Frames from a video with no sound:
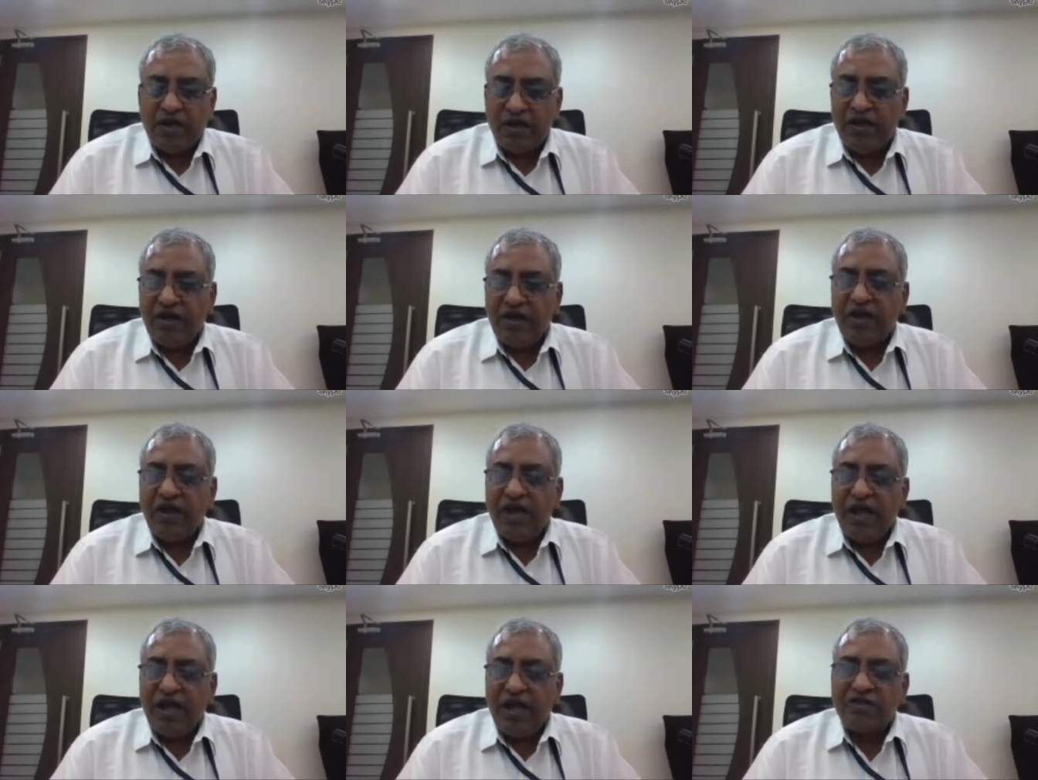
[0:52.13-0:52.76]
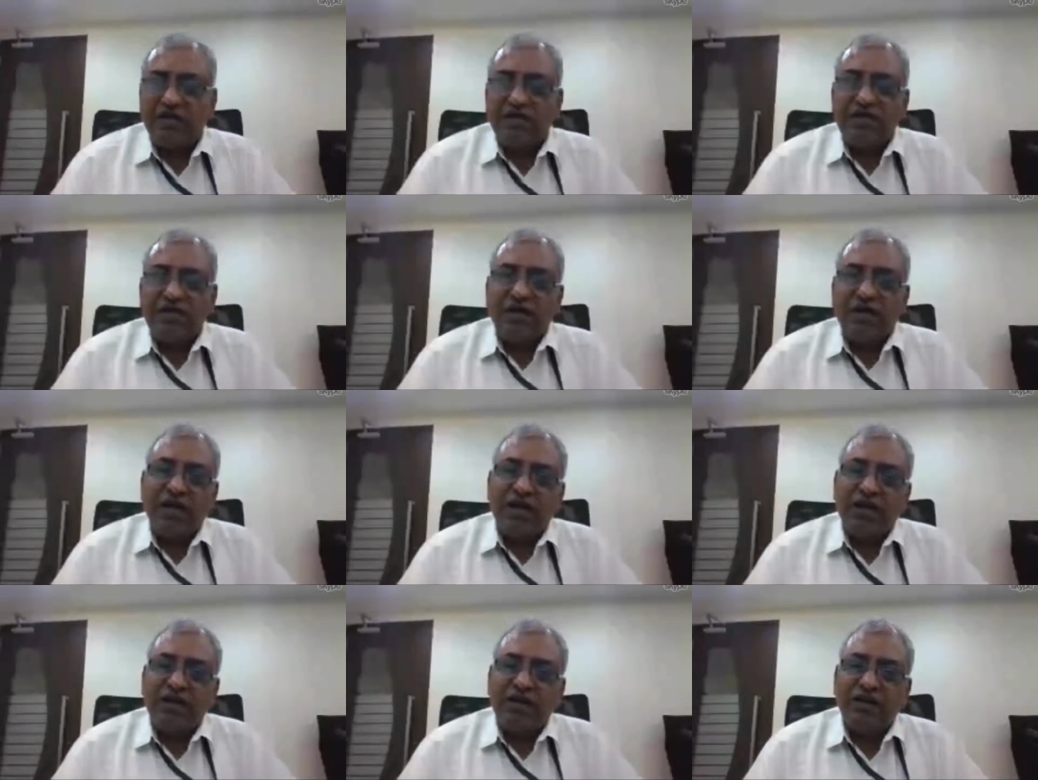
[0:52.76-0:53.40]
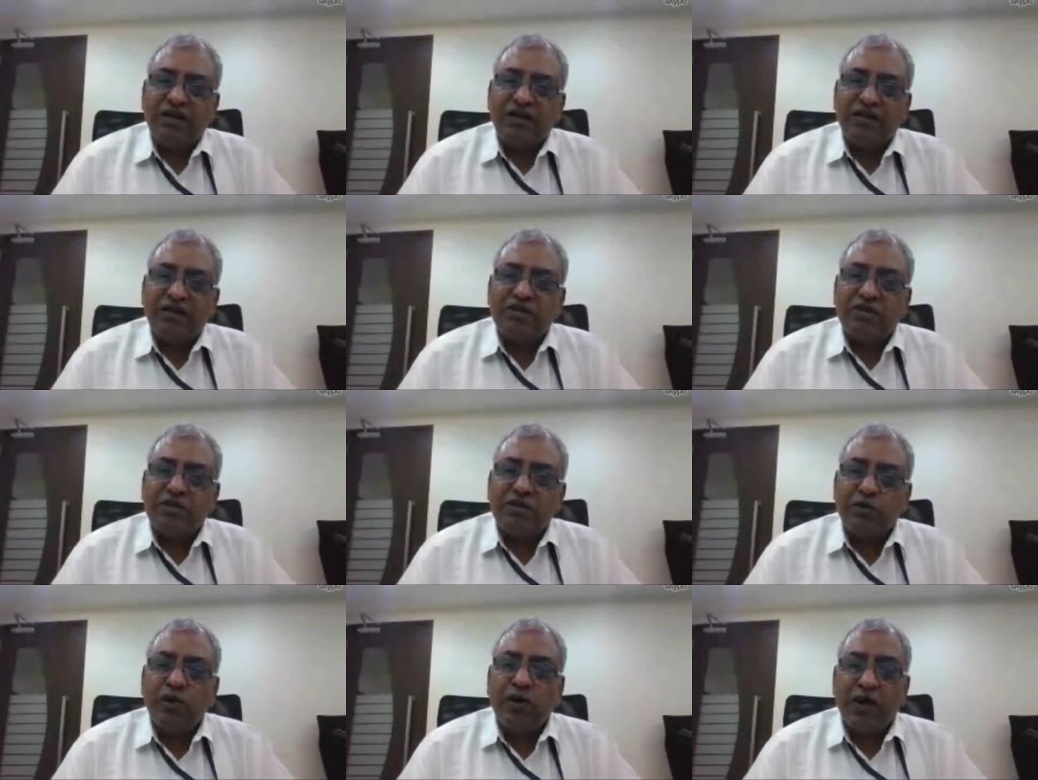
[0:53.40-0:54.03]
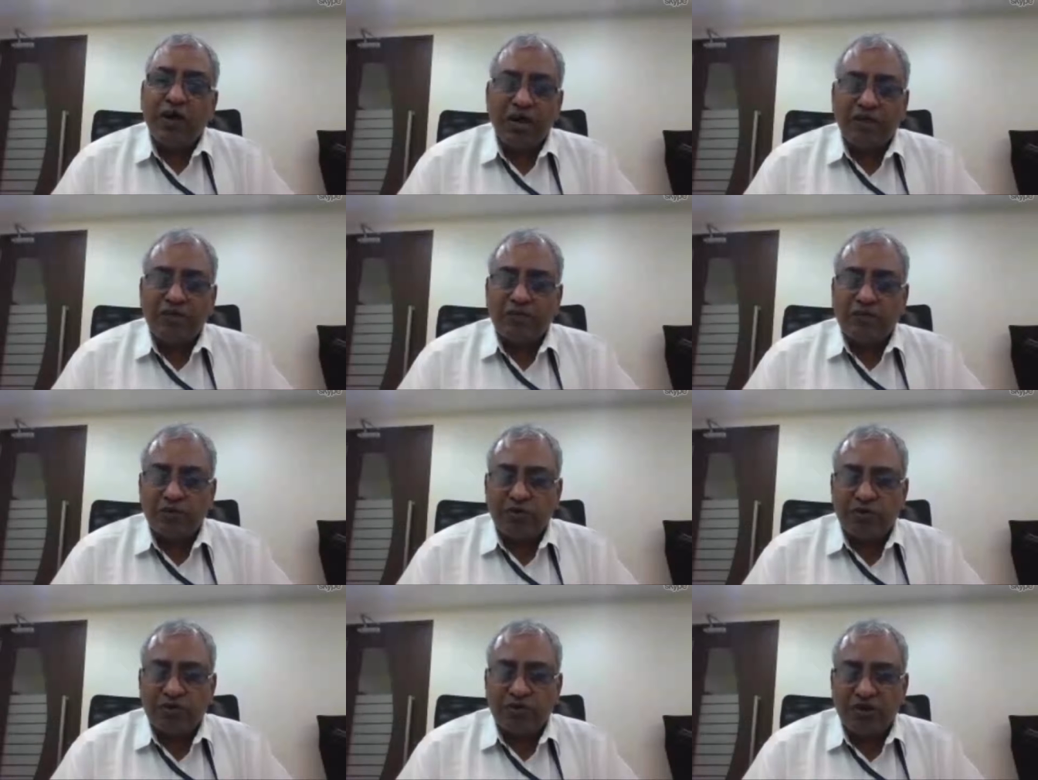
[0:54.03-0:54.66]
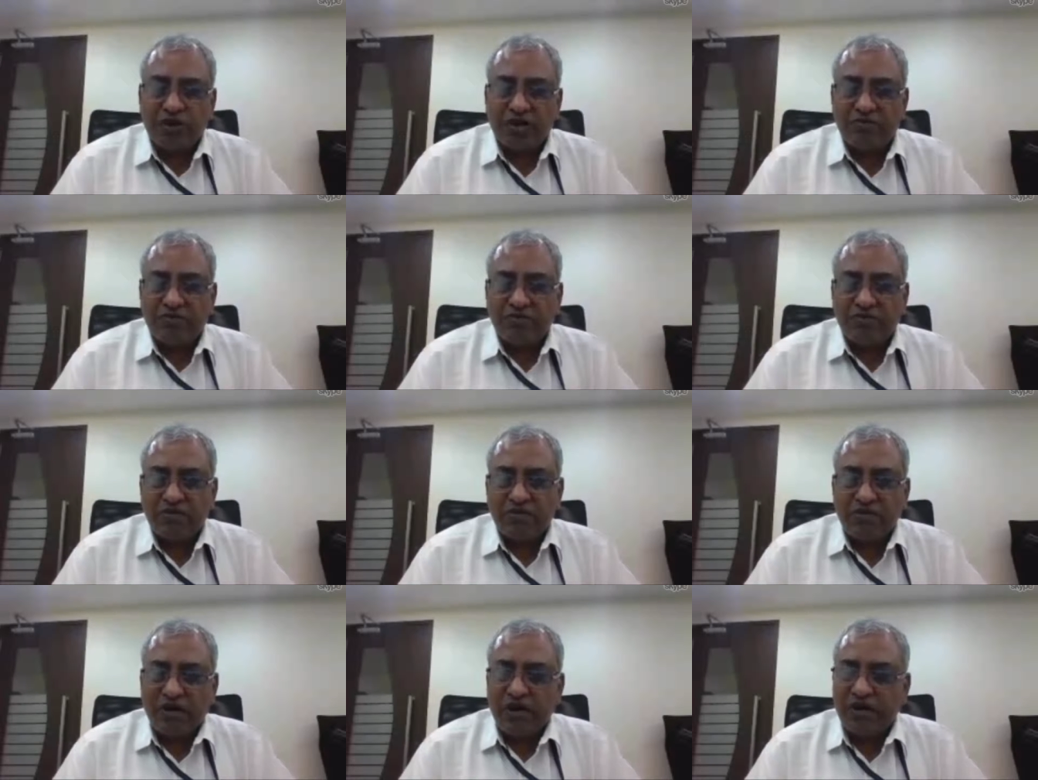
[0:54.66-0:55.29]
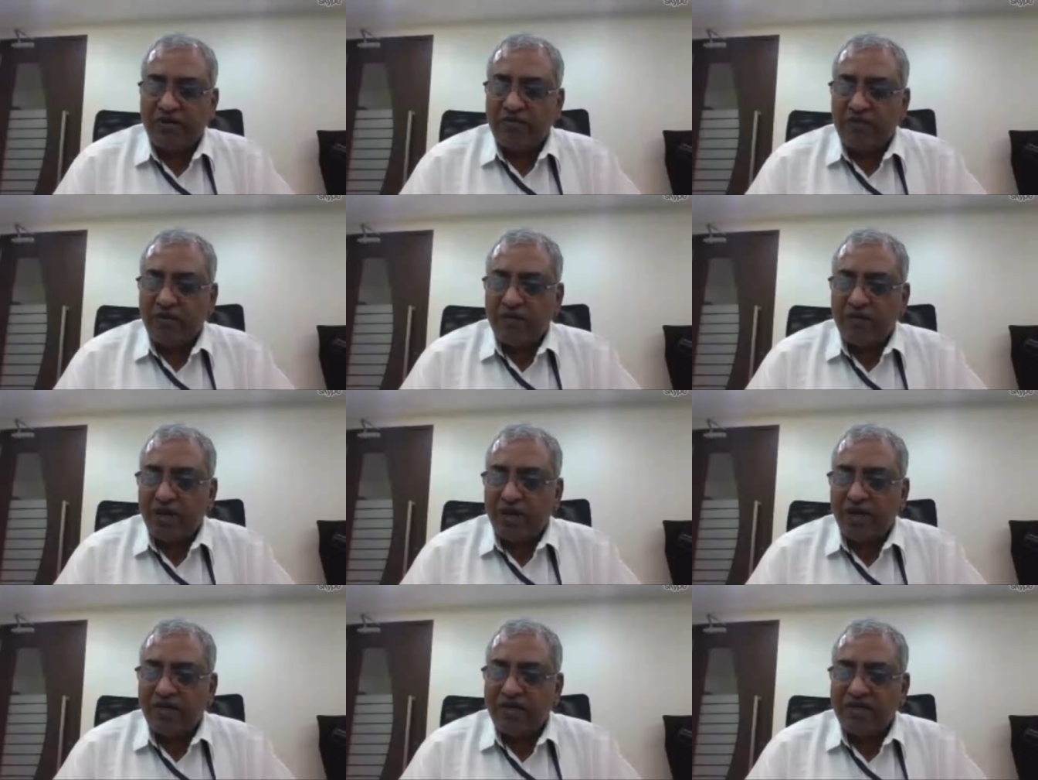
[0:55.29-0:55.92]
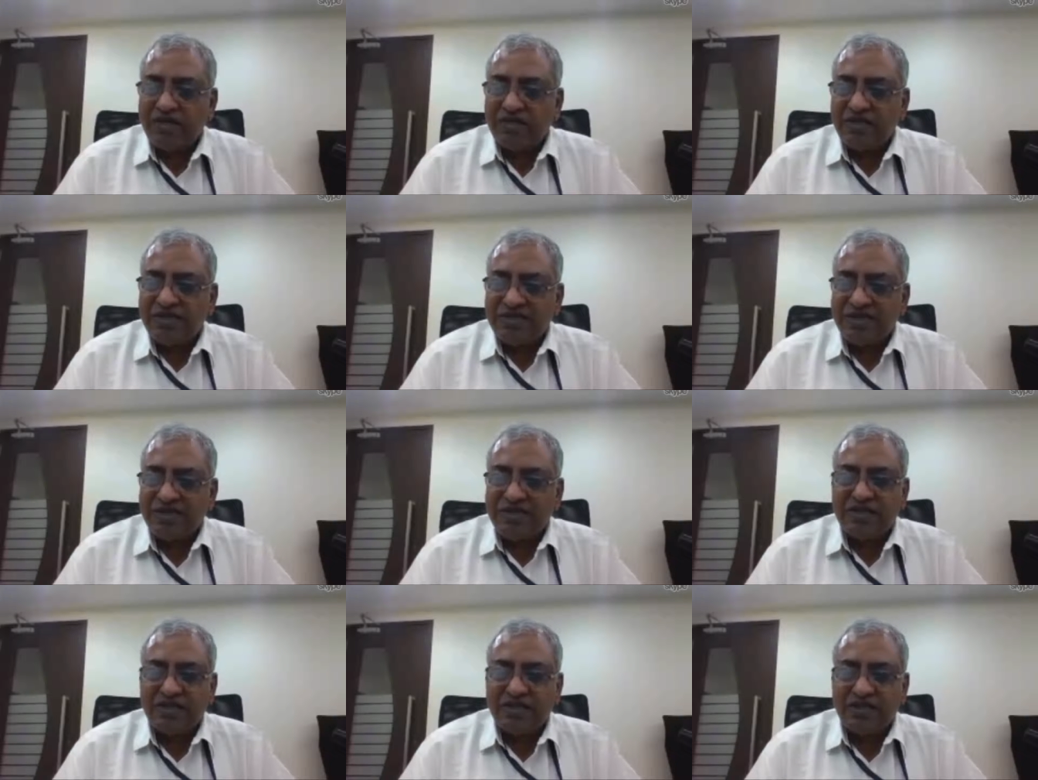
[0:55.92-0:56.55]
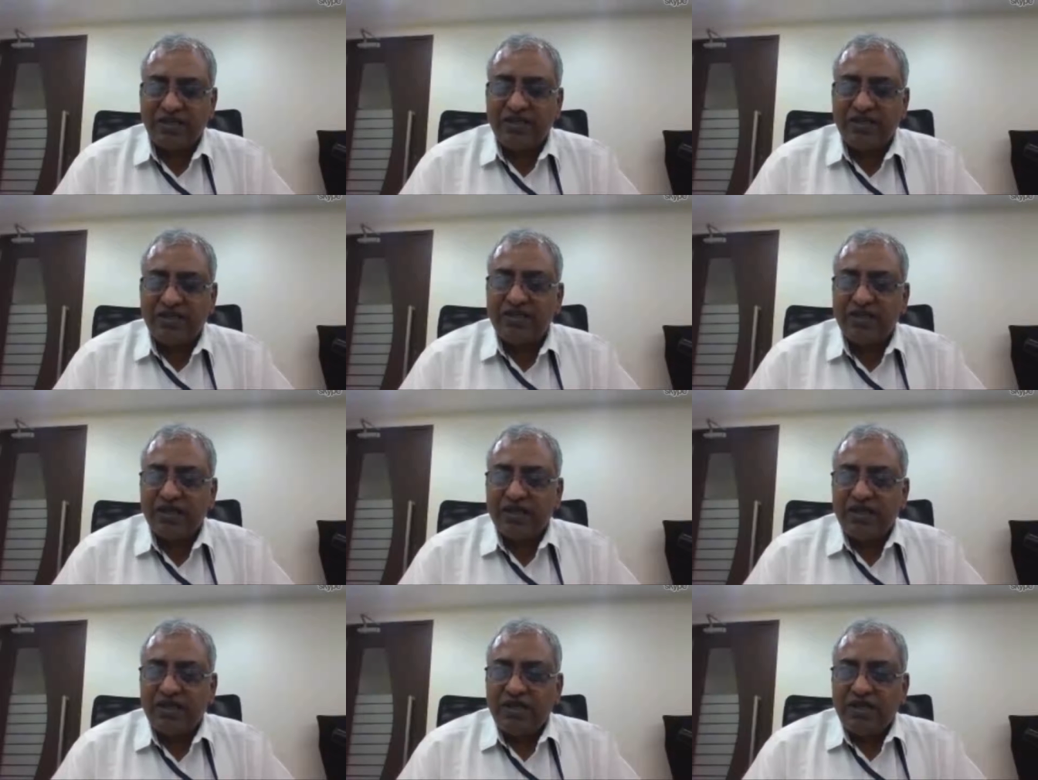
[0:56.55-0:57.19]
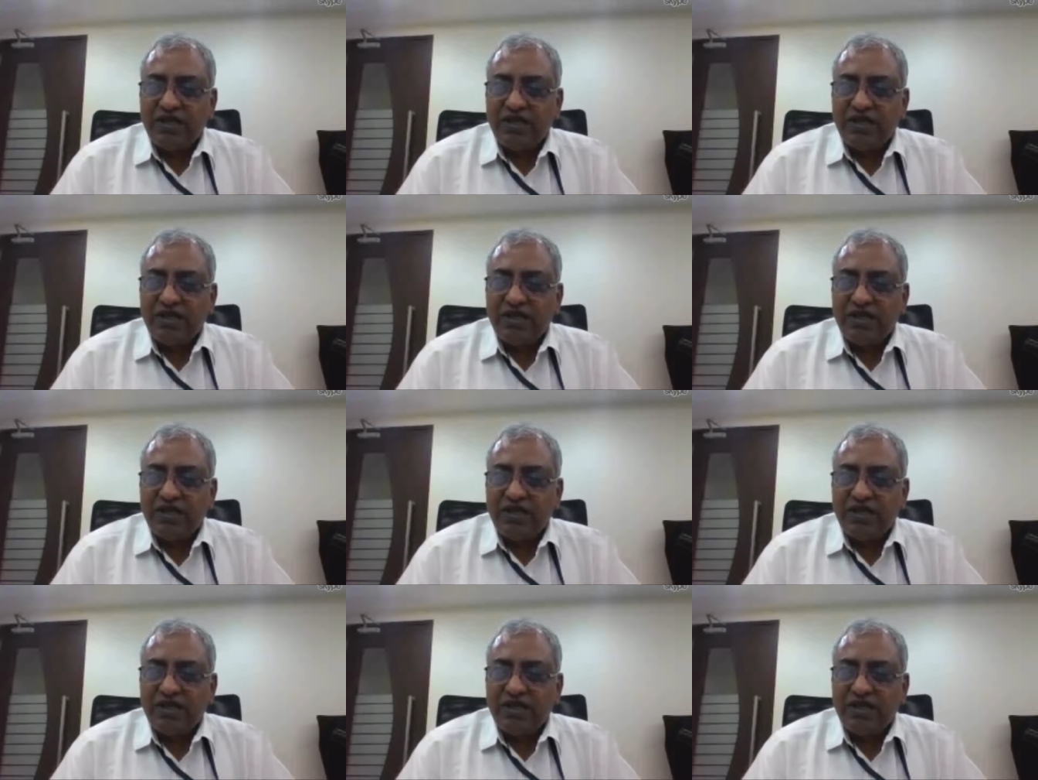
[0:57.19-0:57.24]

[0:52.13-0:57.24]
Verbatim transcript: India actually had a school health program right from the 1960s,